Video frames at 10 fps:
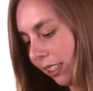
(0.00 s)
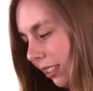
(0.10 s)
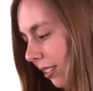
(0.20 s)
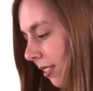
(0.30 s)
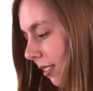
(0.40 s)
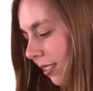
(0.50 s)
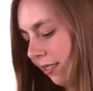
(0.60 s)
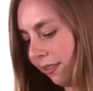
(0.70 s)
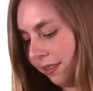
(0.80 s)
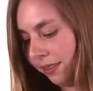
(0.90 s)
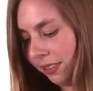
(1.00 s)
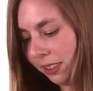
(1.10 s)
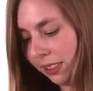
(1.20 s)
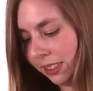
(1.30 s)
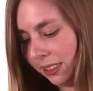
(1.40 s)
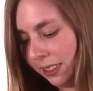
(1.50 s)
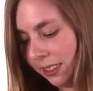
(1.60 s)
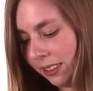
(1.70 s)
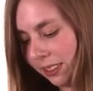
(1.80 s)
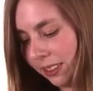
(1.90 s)

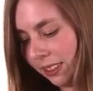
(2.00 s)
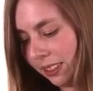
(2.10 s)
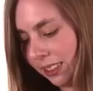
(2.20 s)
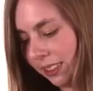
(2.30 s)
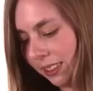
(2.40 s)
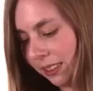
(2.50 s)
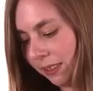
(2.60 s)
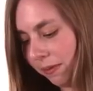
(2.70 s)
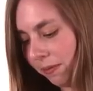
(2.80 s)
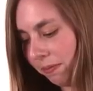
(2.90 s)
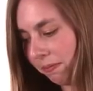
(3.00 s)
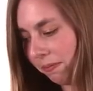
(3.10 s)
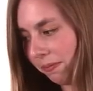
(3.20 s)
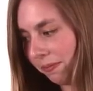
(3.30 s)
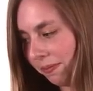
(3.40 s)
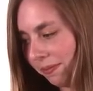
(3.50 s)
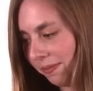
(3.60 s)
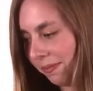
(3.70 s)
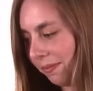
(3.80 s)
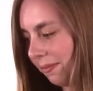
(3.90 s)

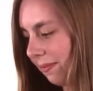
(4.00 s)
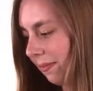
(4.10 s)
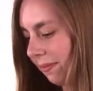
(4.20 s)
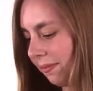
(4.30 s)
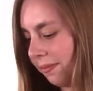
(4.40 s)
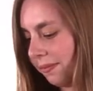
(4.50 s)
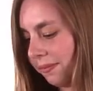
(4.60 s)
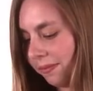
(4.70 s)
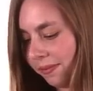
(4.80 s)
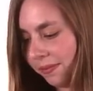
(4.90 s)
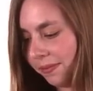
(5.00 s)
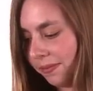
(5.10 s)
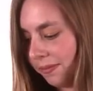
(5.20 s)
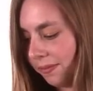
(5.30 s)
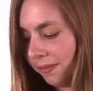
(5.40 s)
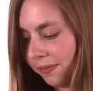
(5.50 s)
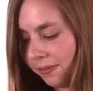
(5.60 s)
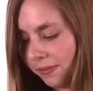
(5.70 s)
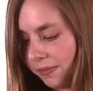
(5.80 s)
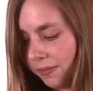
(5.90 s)

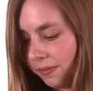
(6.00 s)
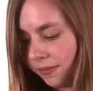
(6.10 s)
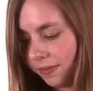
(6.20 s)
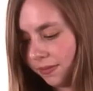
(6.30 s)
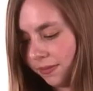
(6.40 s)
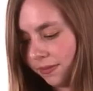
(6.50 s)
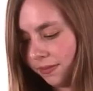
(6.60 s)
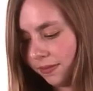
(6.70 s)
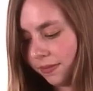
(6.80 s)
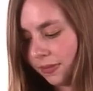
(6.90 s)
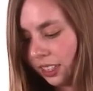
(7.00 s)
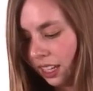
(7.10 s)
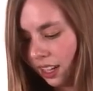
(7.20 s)
No one is speaking in this clip.